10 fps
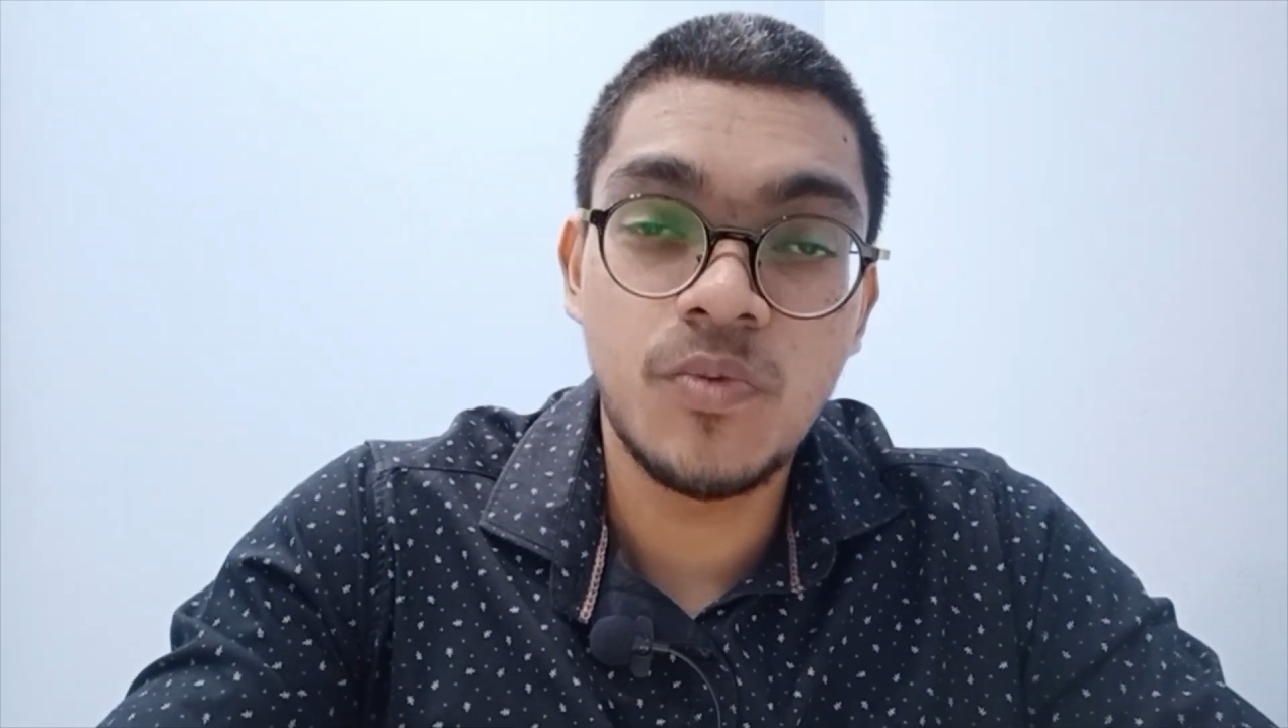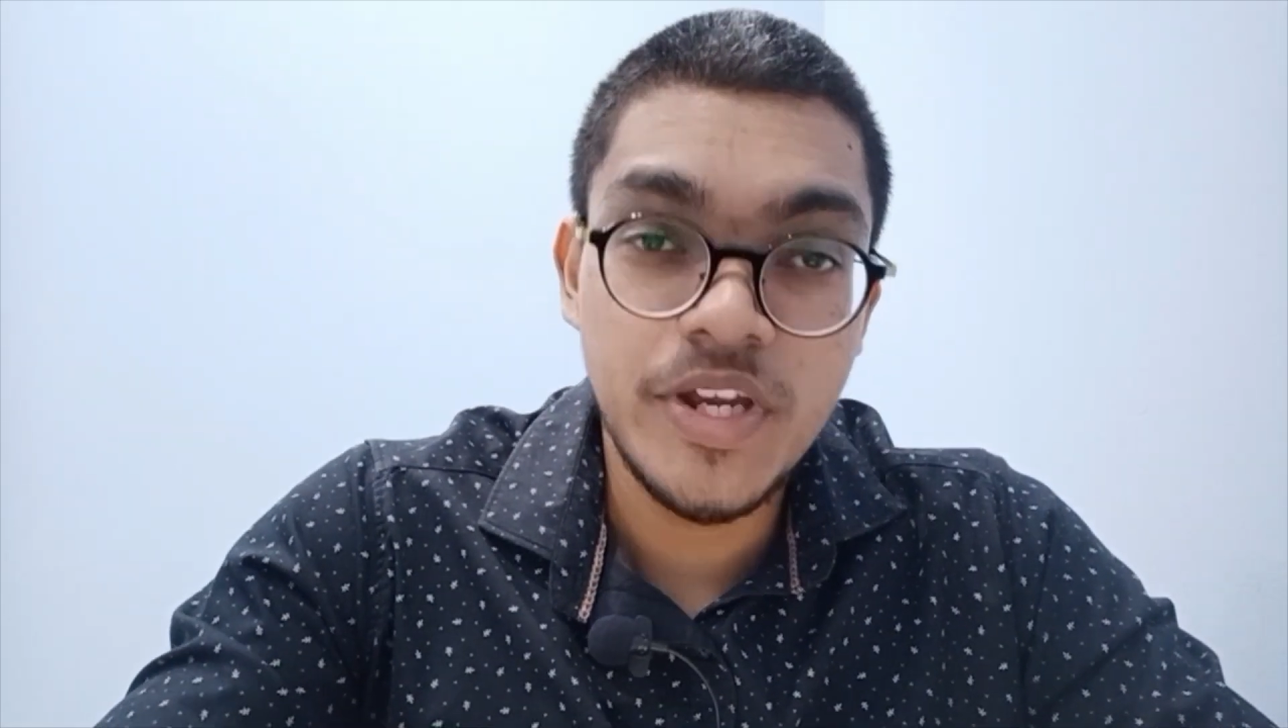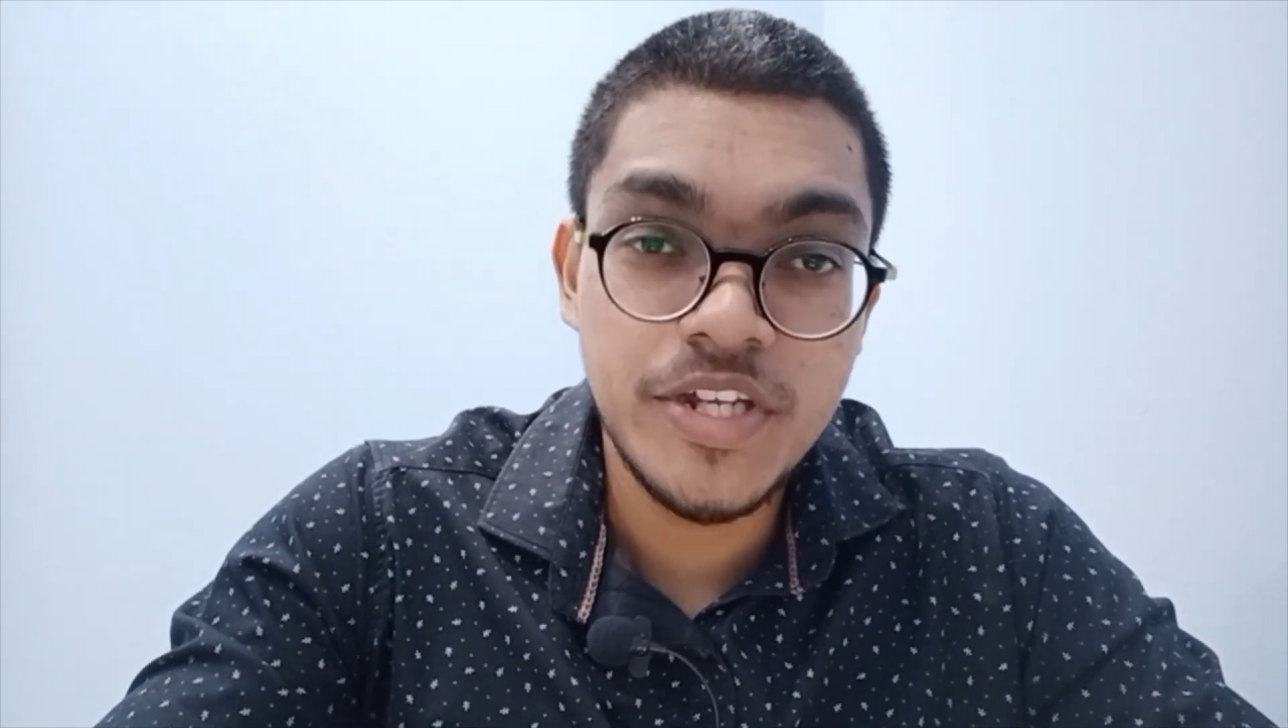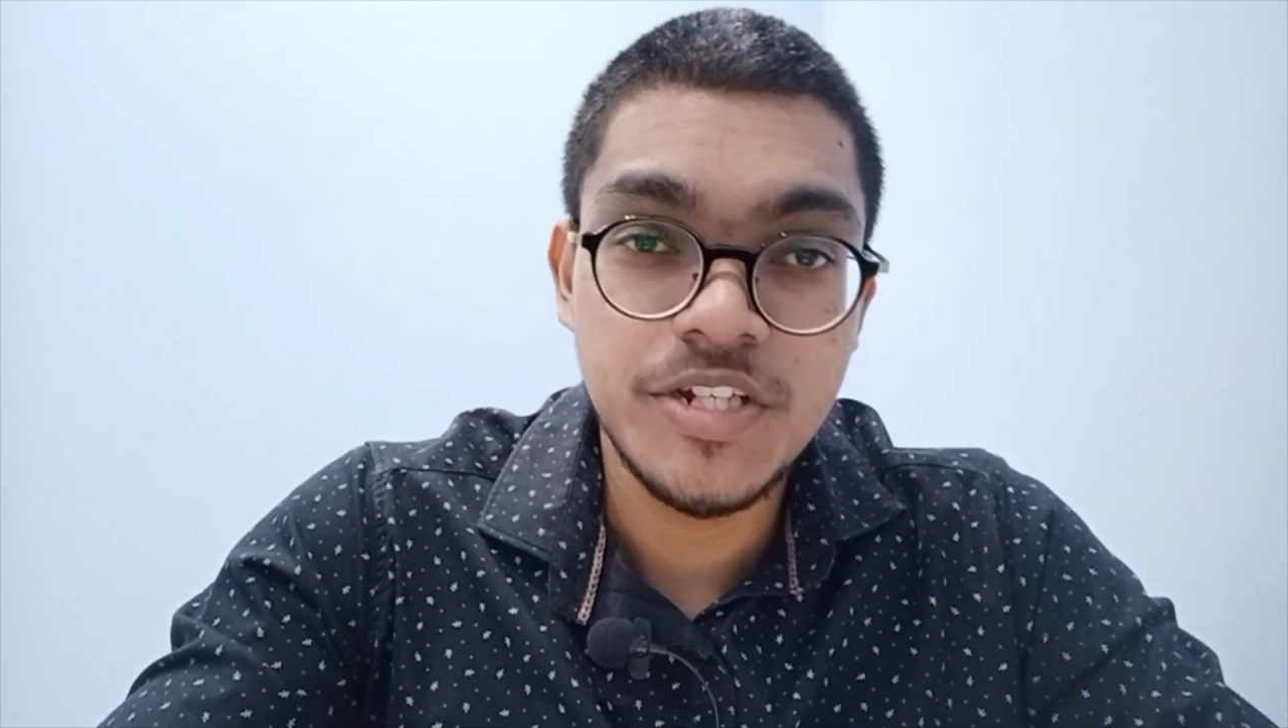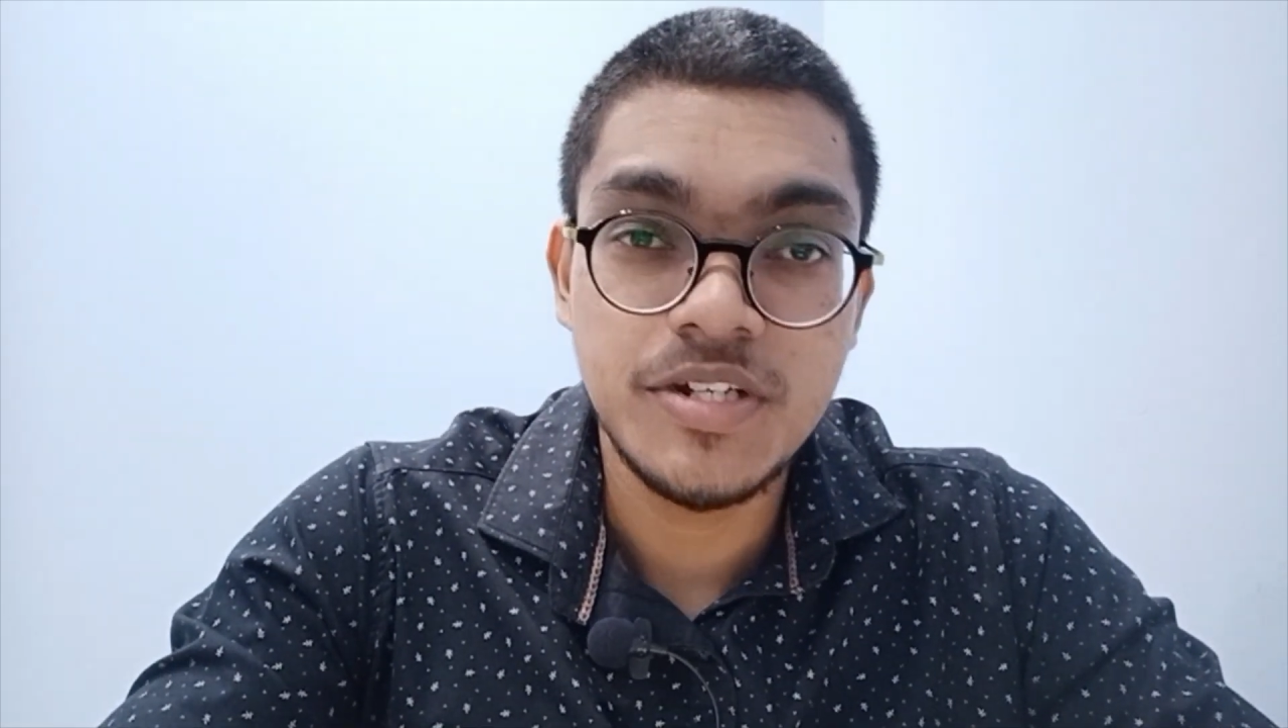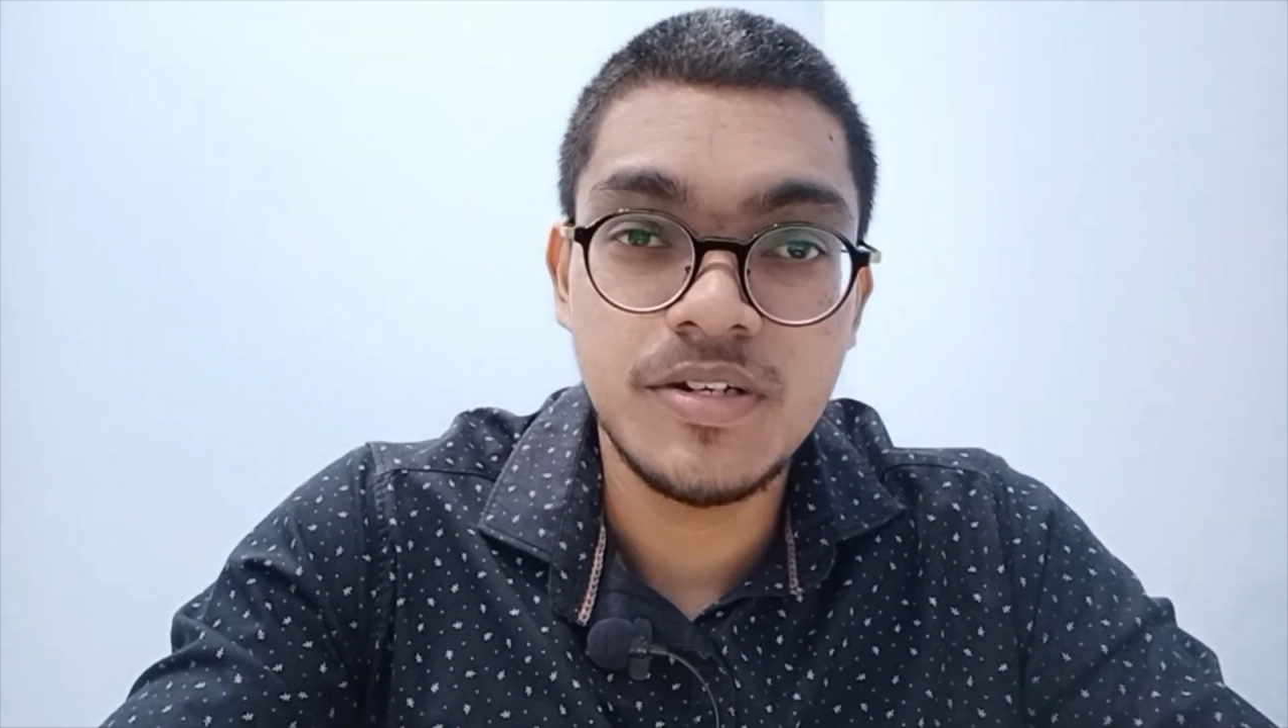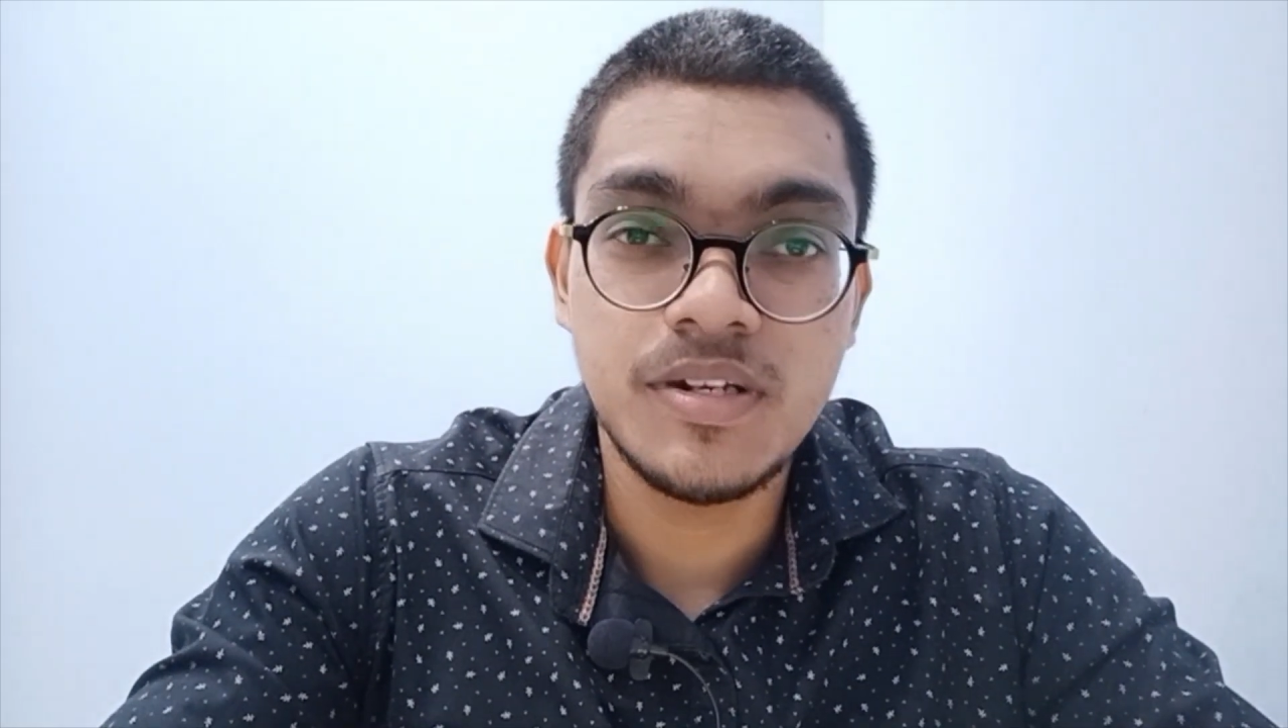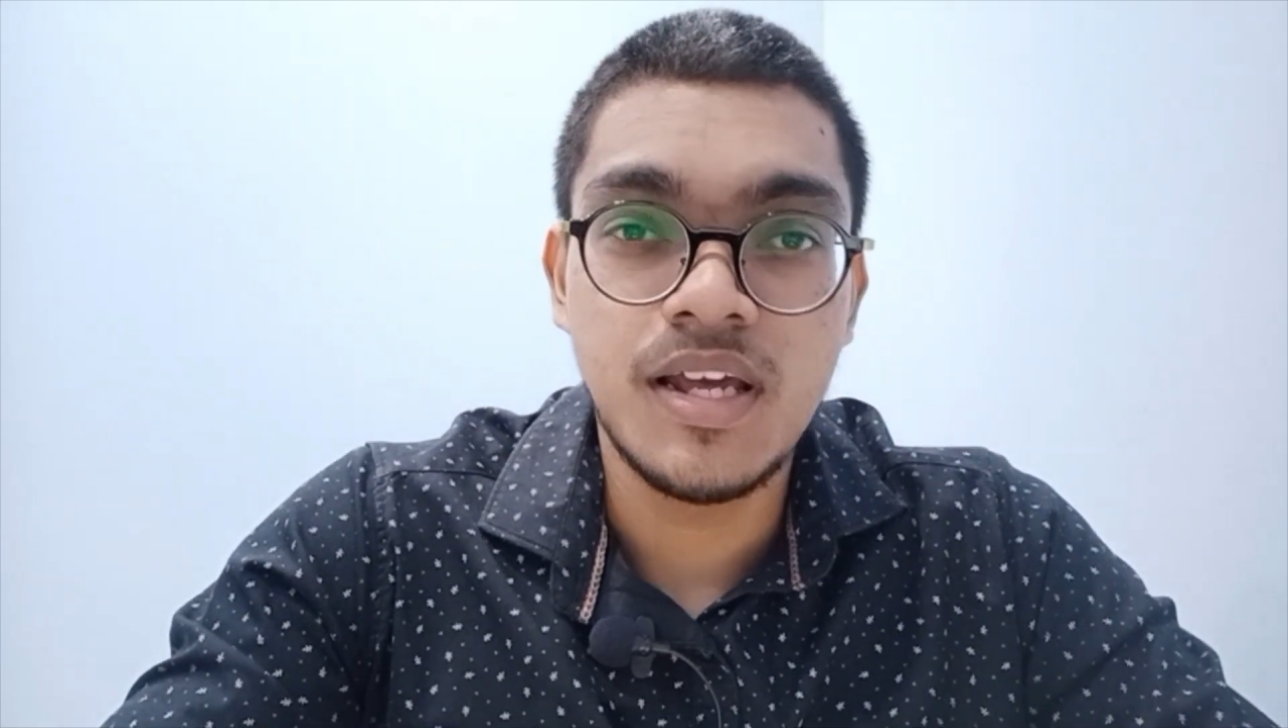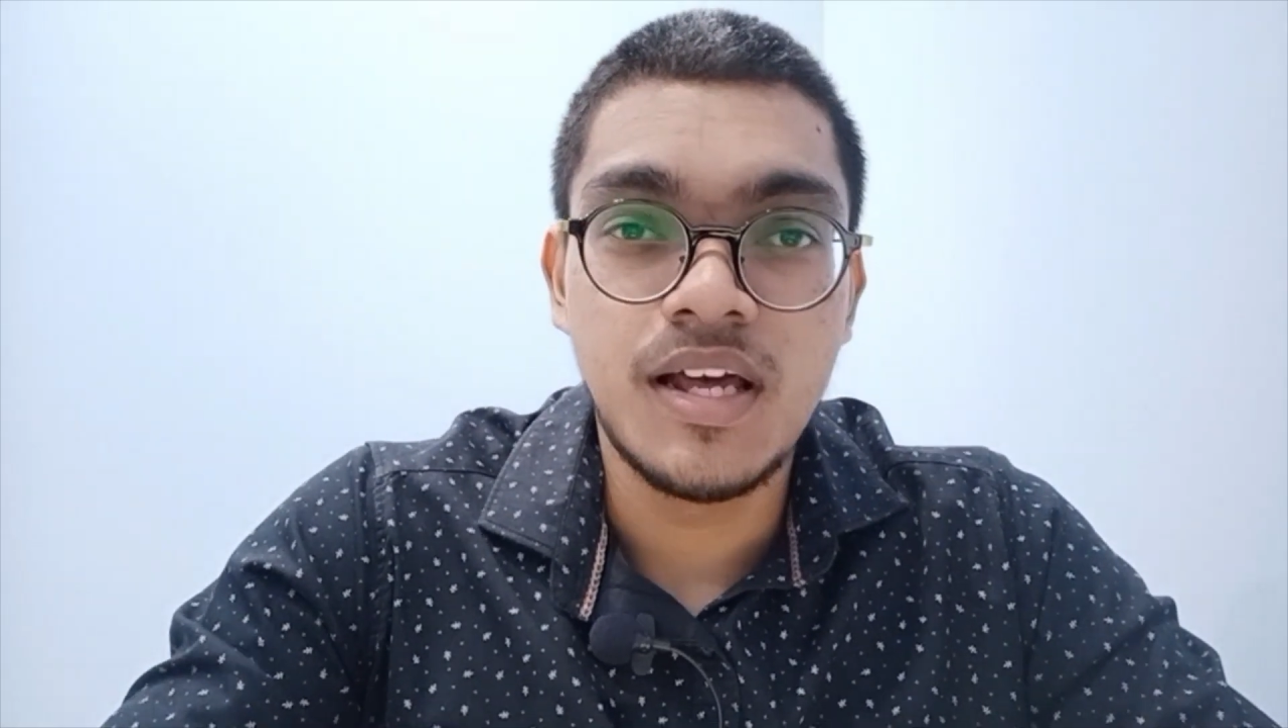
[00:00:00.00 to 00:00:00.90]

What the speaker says: region